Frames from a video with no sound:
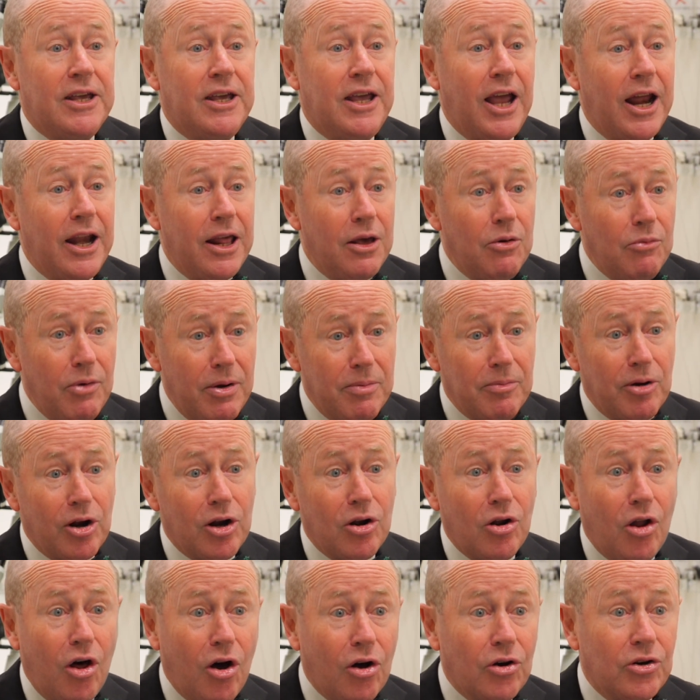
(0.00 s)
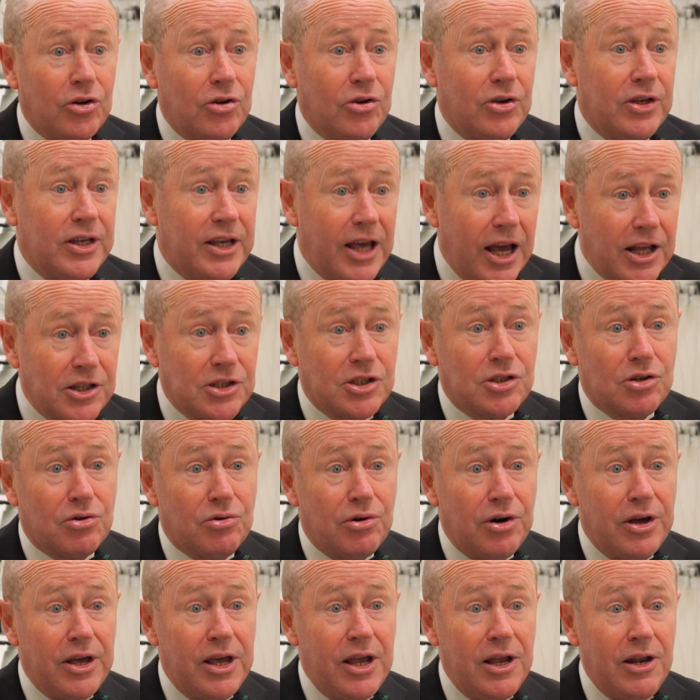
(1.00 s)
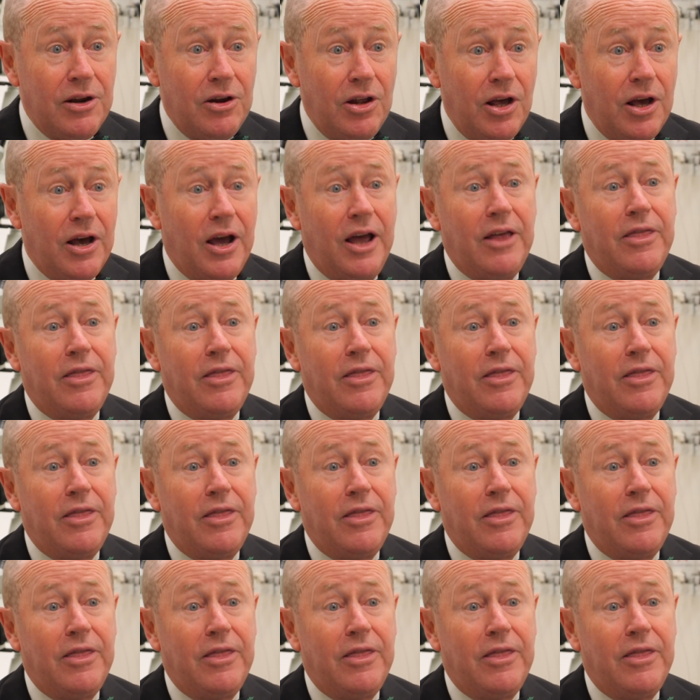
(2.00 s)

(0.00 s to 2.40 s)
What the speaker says: getting women along to get screened,